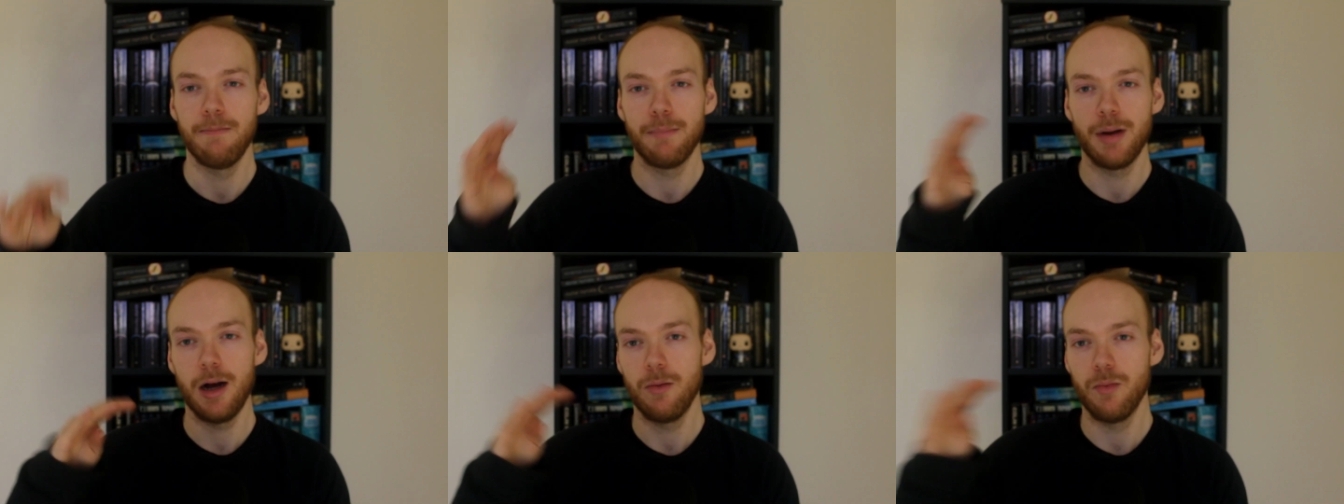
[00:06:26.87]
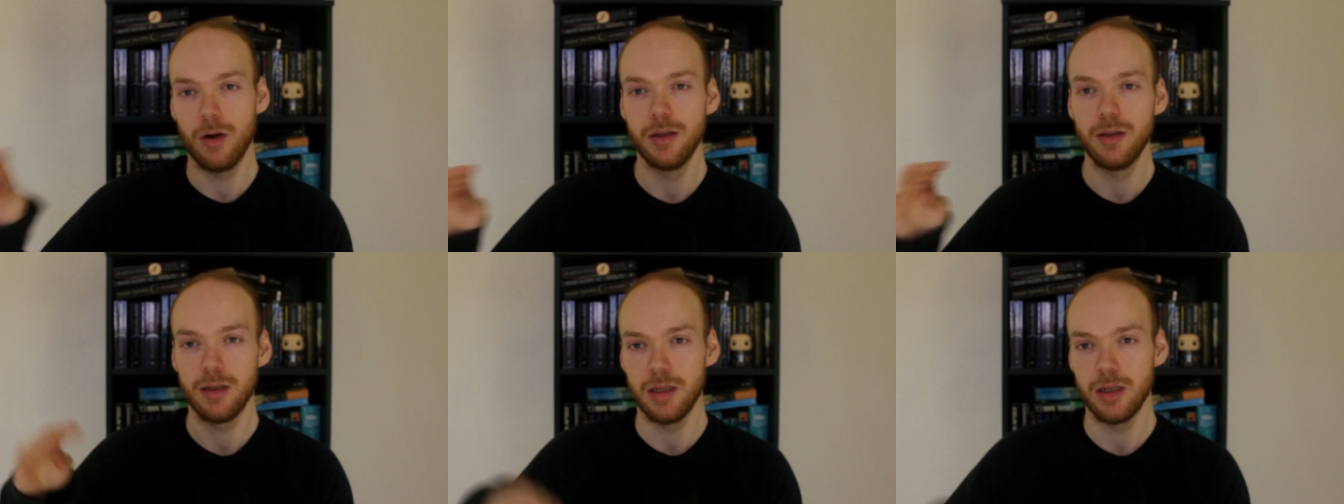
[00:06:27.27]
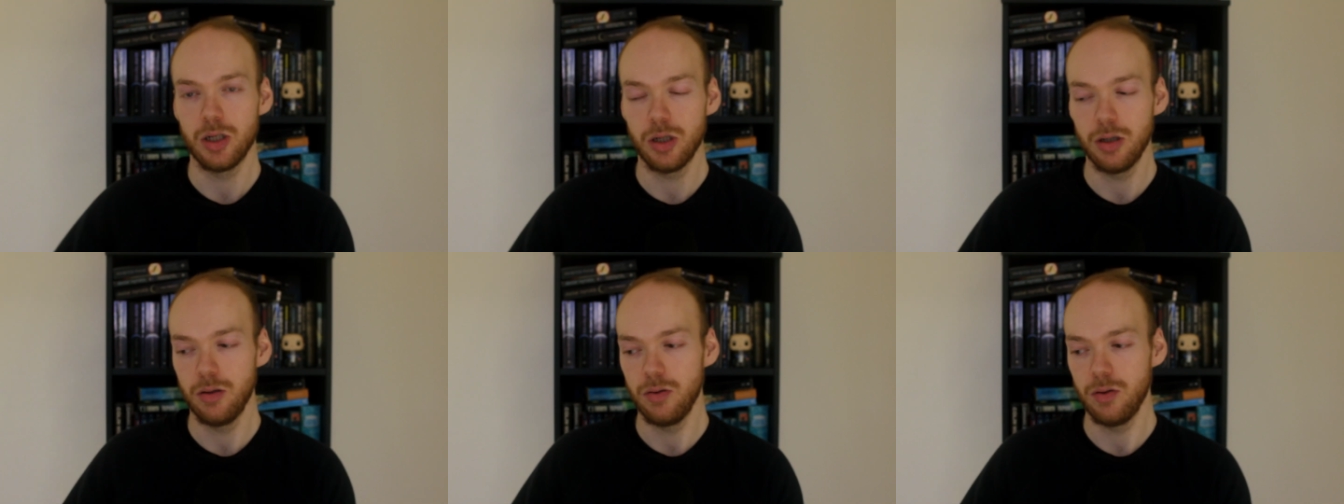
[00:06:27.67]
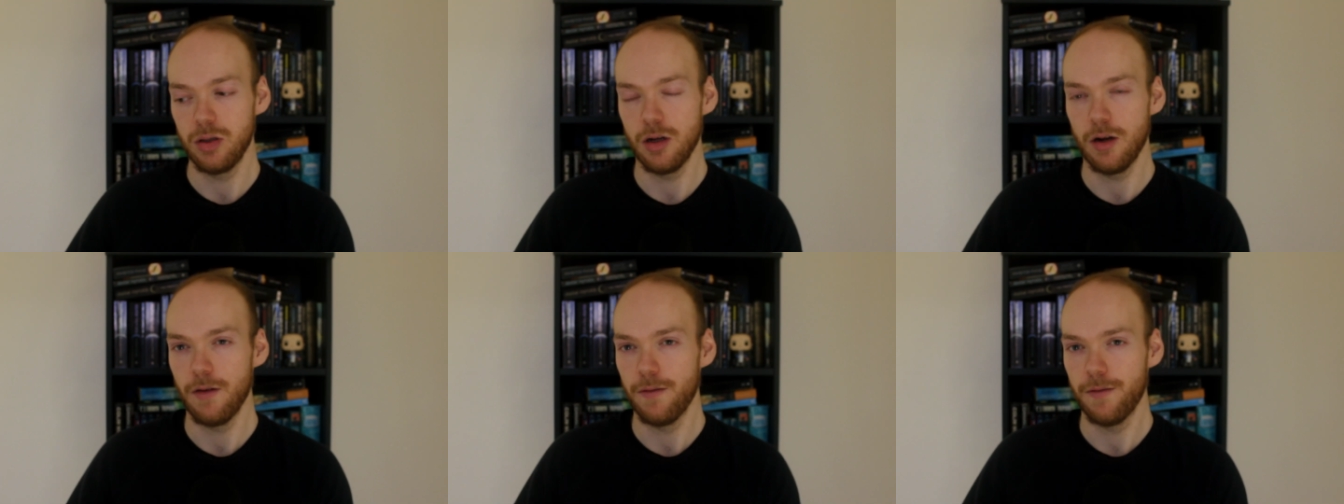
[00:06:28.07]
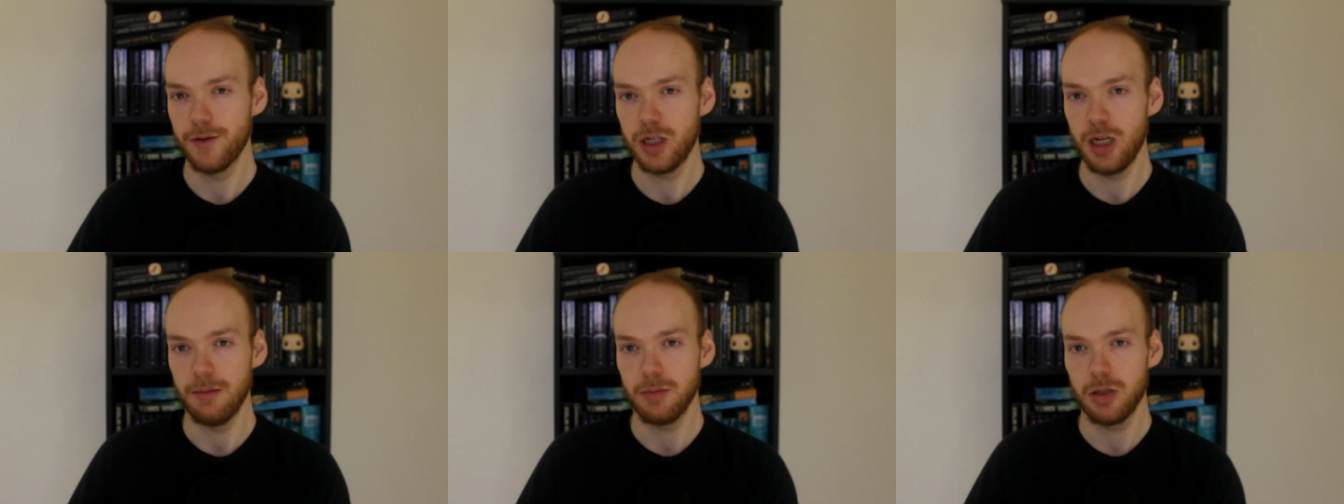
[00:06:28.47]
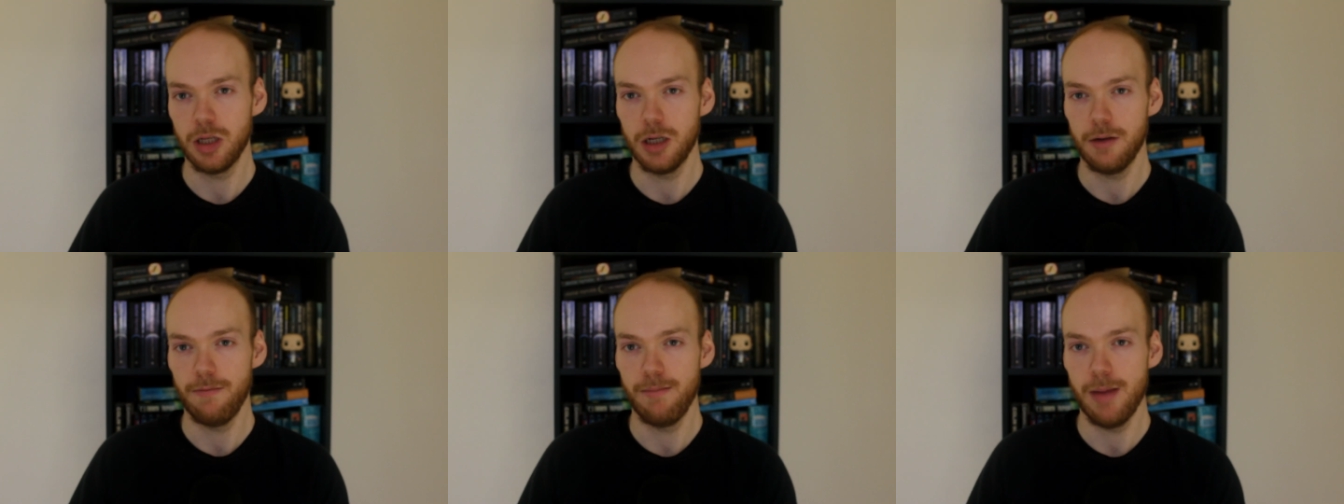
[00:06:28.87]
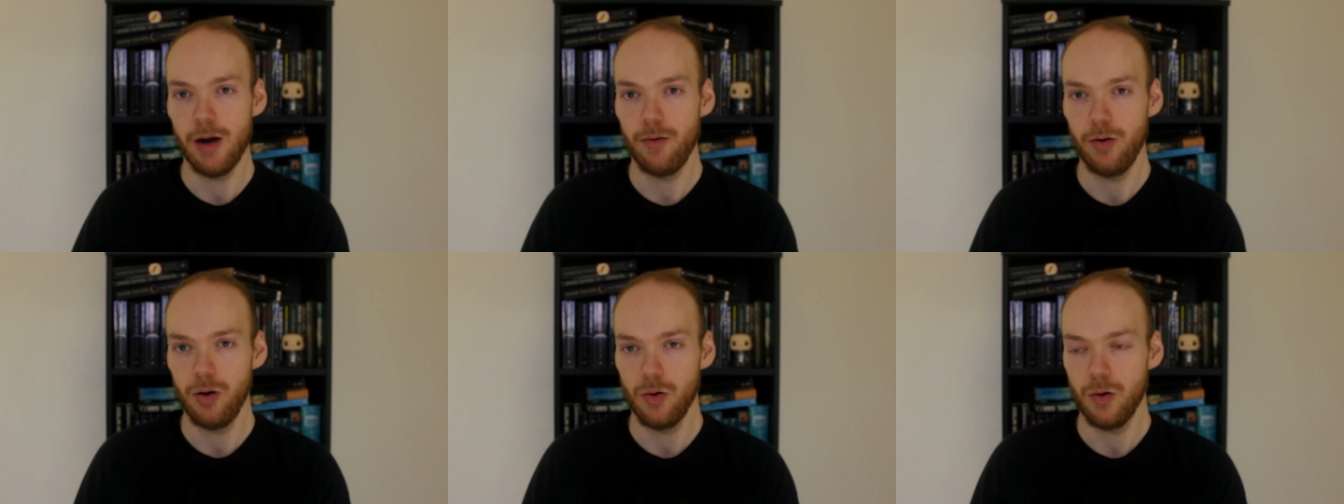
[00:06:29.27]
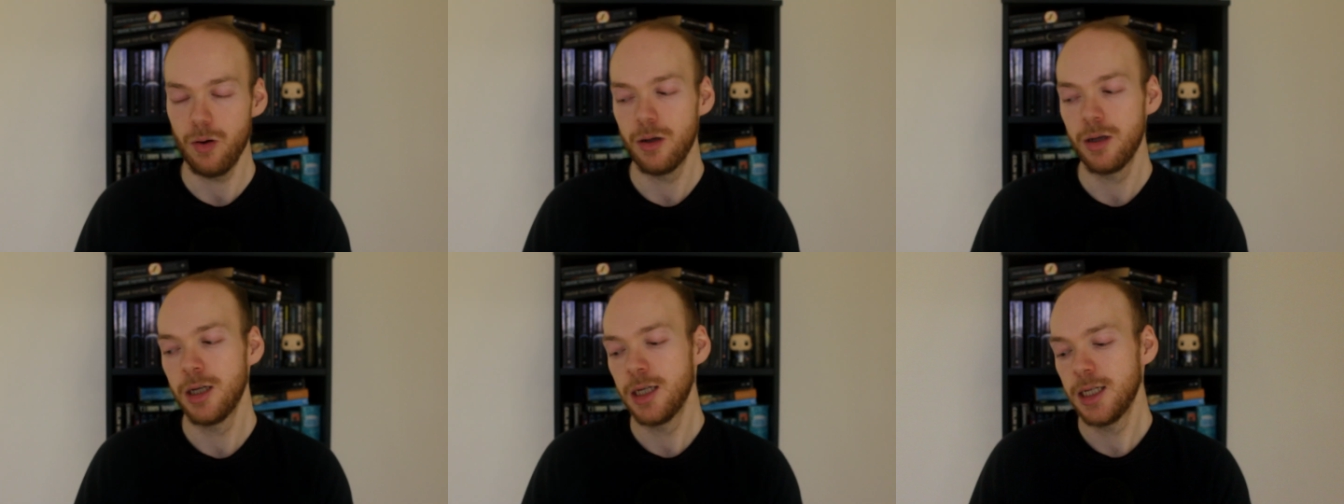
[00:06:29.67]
part 1s and 2s of Ships of Merior.